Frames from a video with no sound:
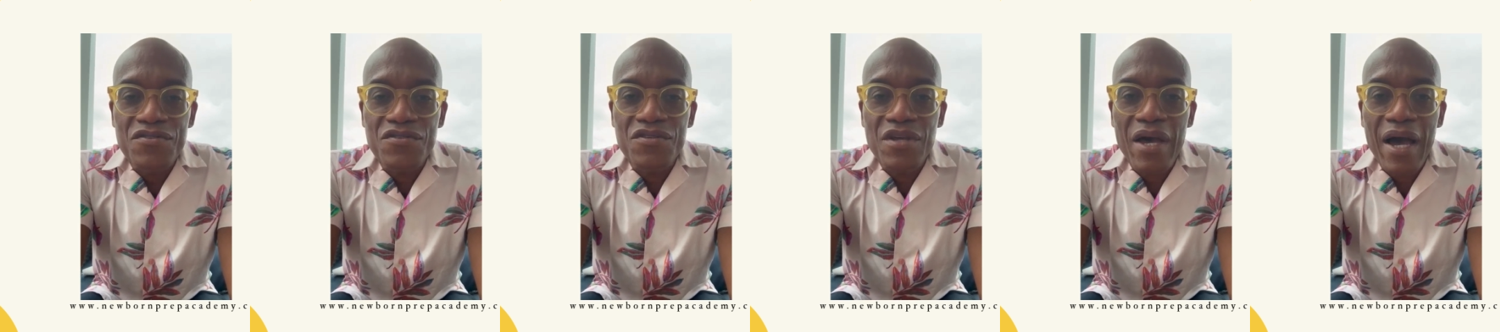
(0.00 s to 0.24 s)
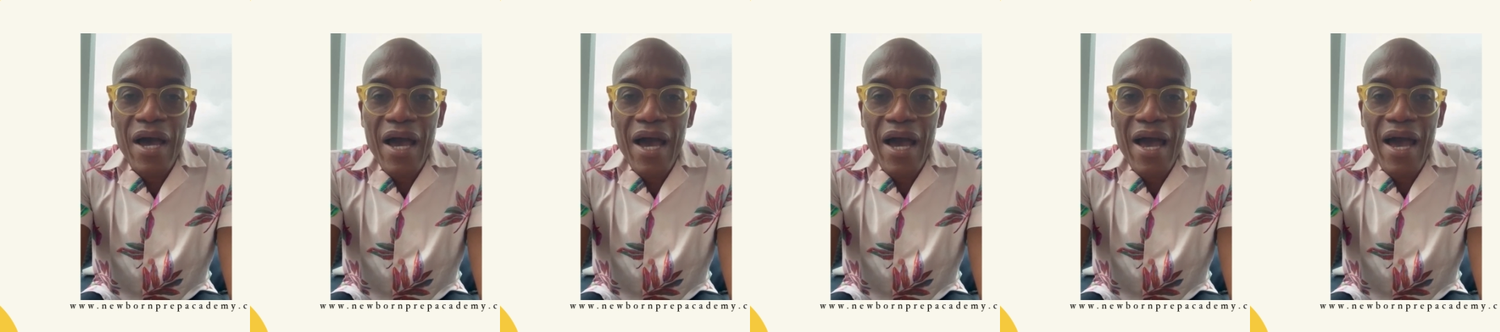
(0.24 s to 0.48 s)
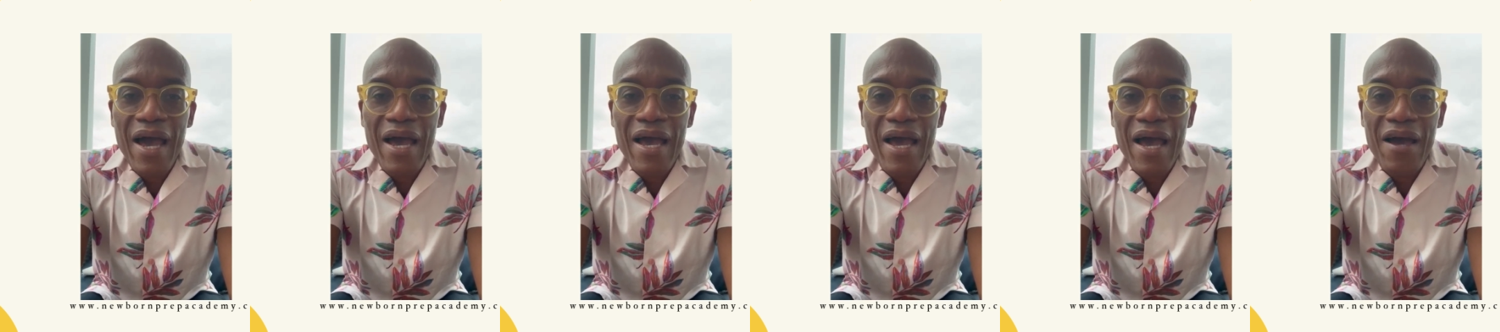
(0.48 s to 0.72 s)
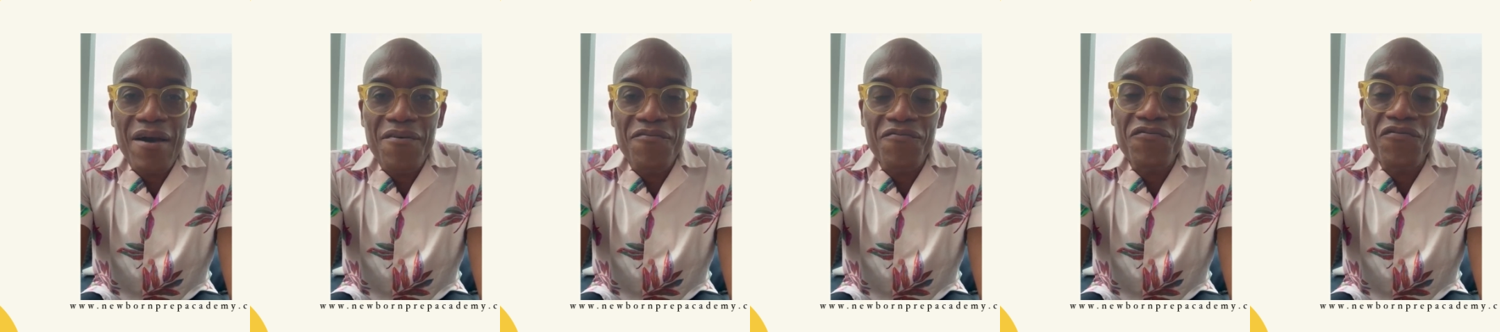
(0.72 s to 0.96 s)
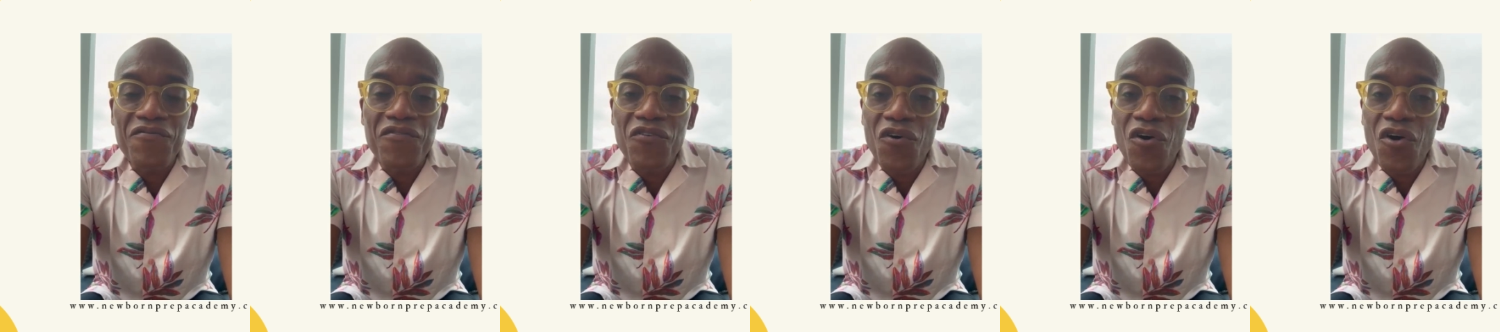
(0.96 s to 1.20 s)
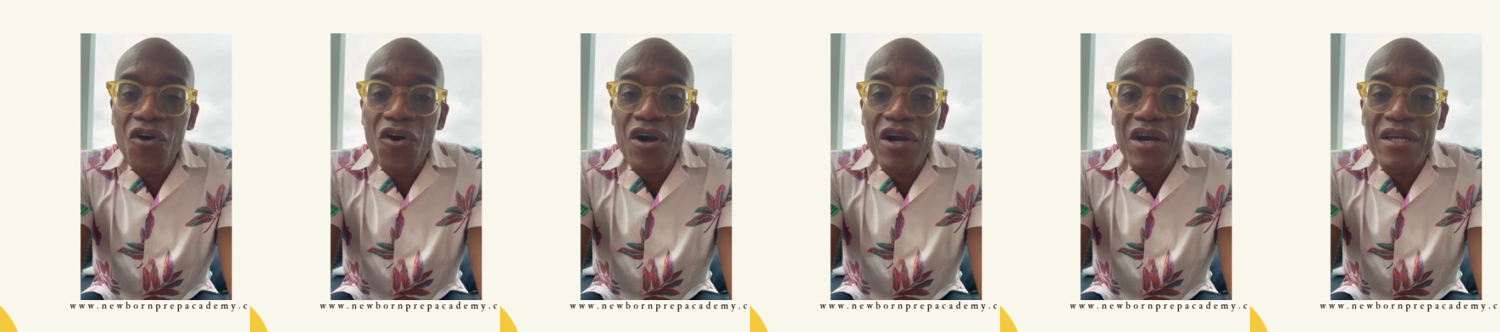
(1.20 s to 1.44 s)
and
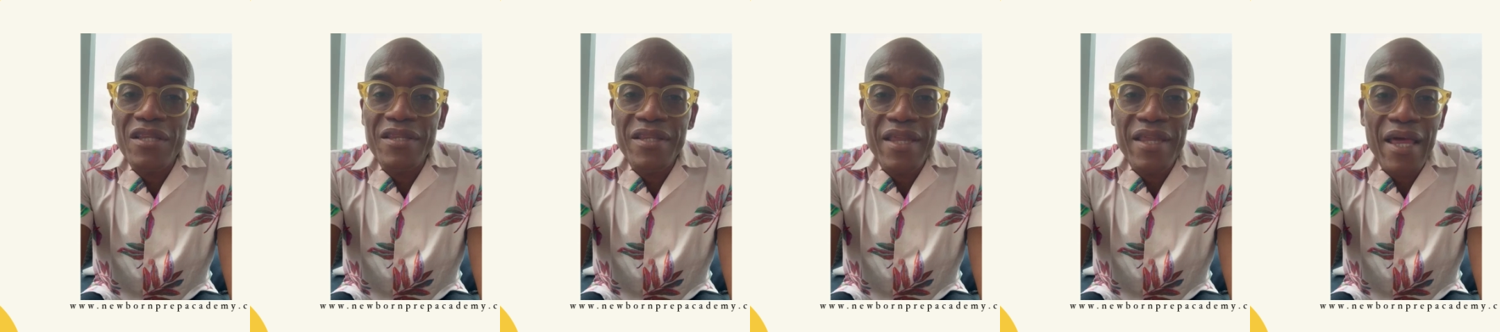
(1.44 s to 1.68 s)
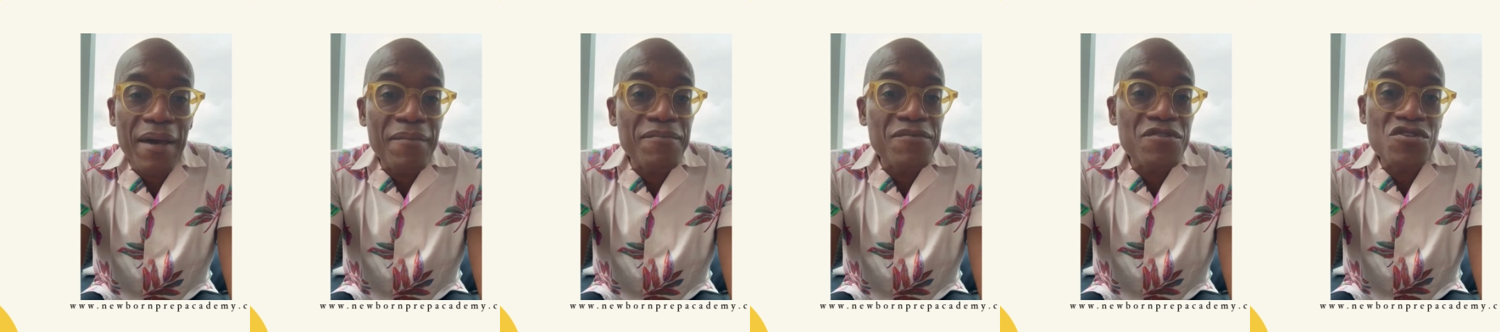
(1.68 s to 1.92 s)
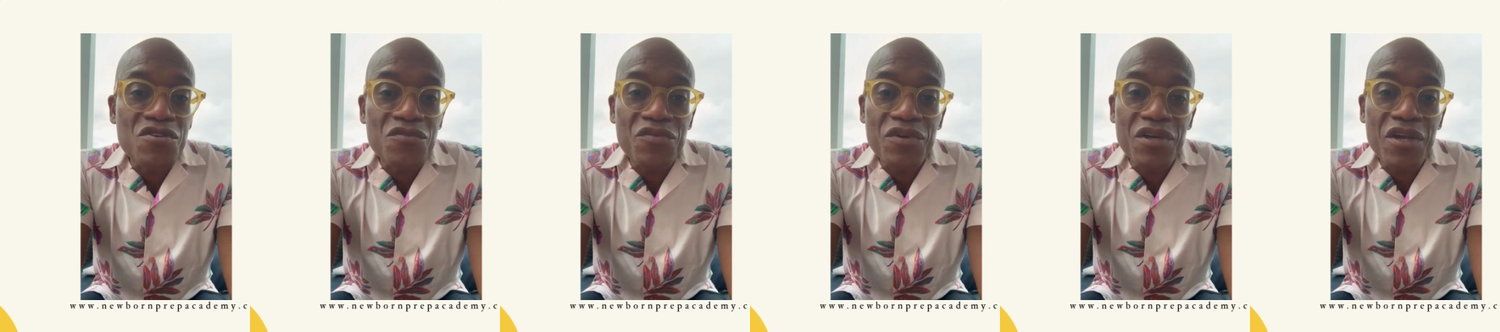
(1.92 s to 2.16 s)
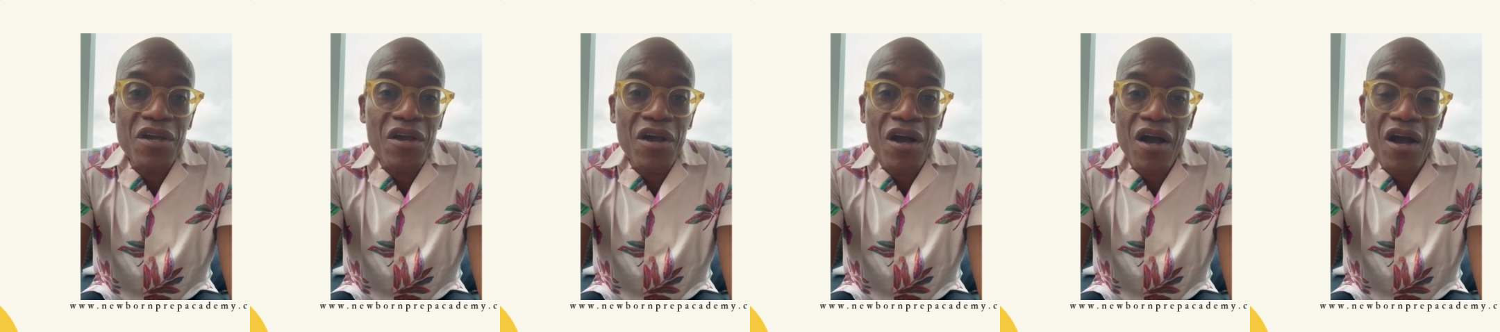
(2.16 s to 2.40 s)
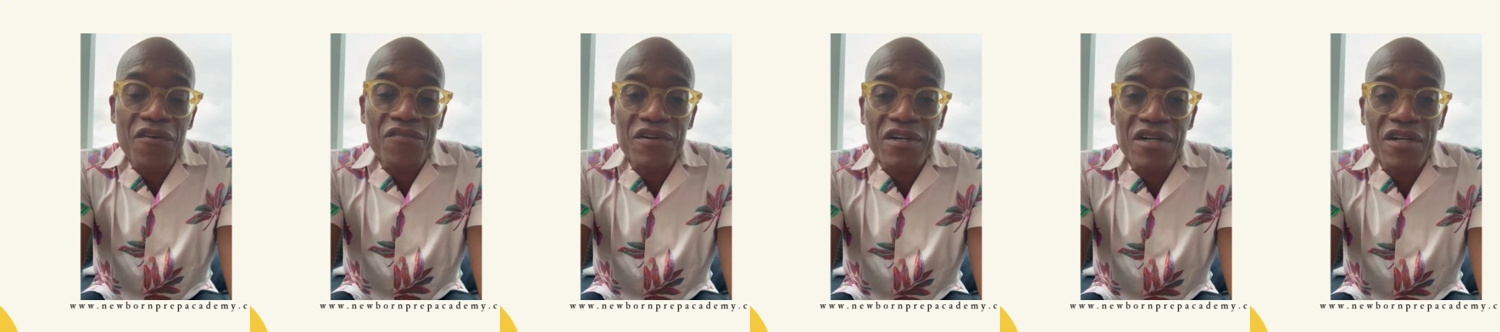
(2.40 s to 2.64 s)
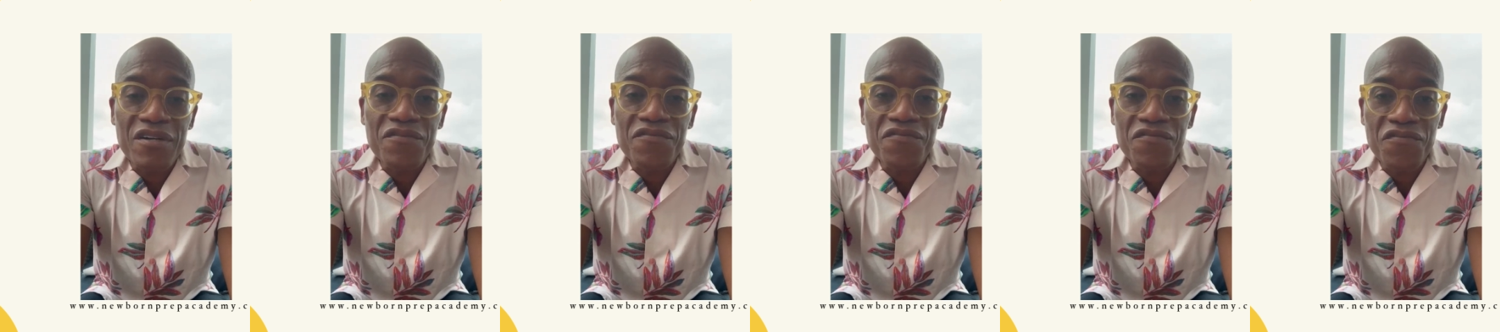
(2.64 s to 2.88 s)
for them to
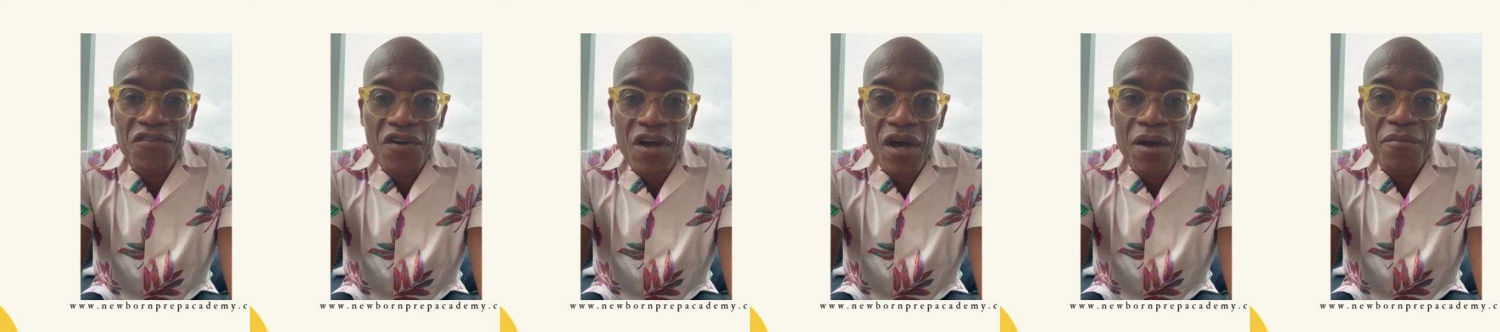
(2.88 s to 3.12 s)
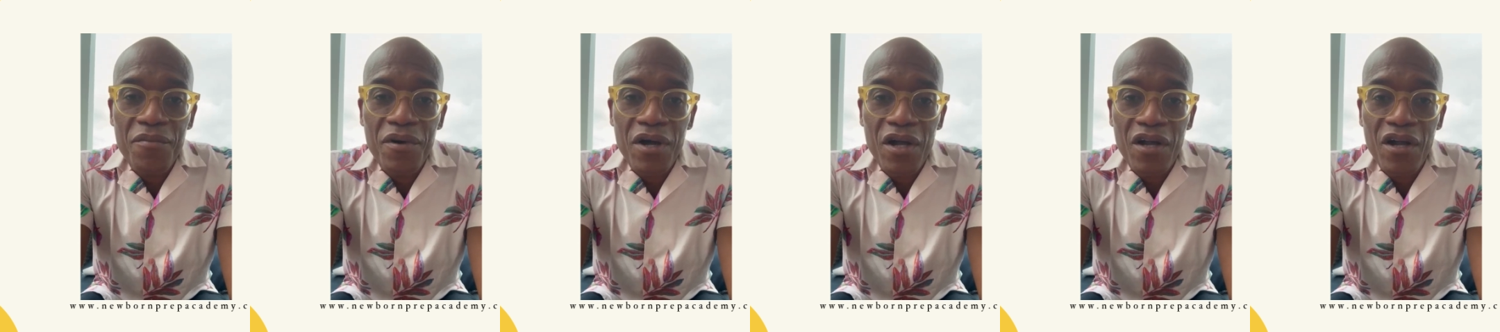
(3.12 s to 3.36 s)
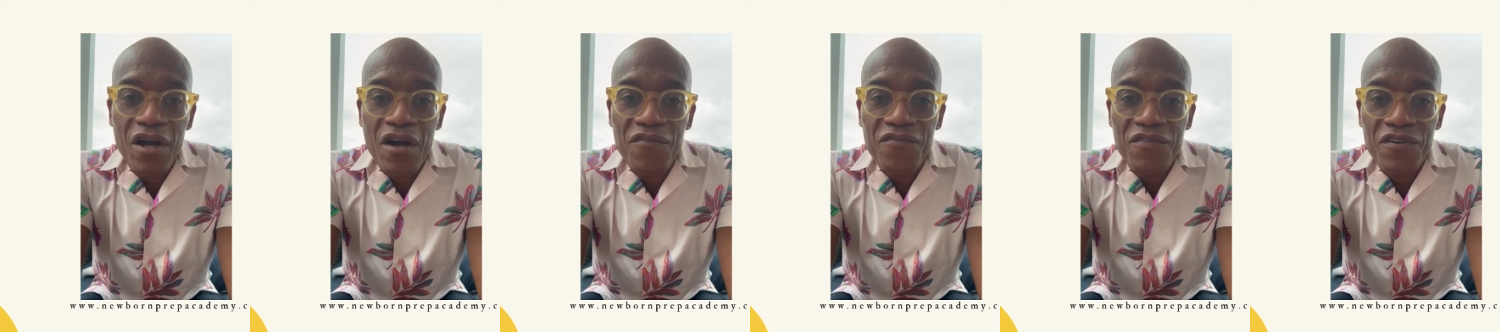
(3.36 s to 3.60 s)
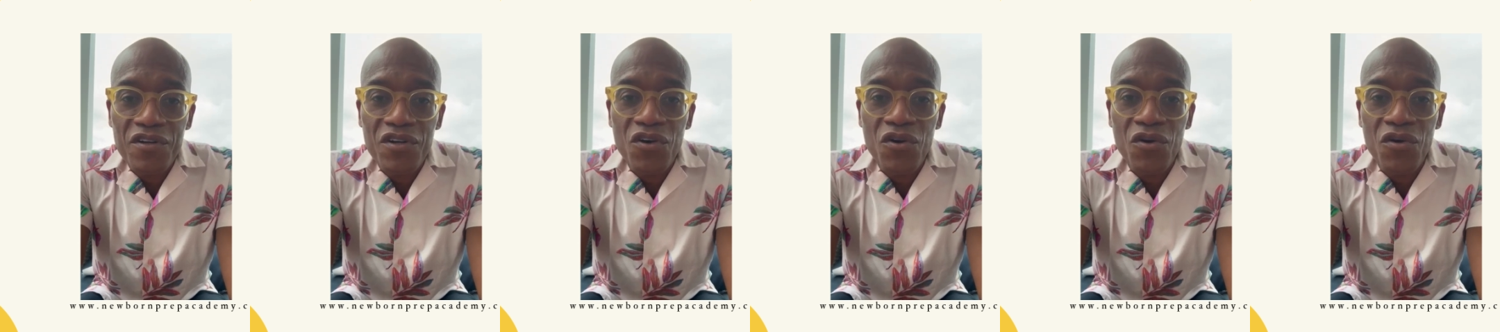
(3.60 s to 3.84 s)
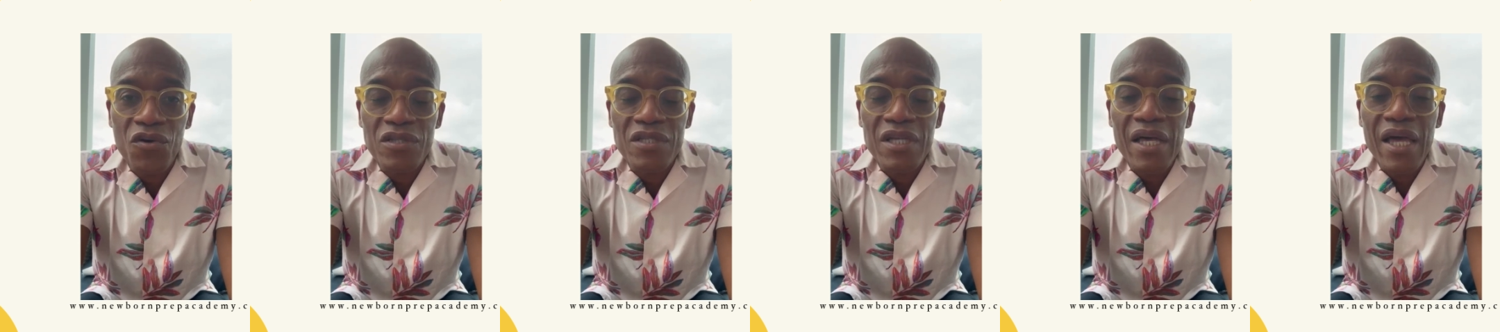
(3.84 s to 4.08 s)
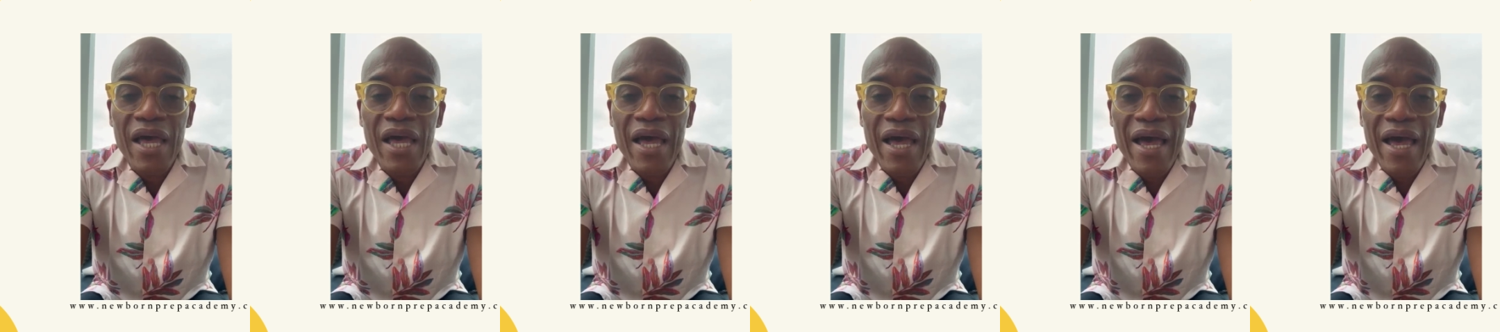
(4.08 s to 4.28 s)
recover from a cough or cold,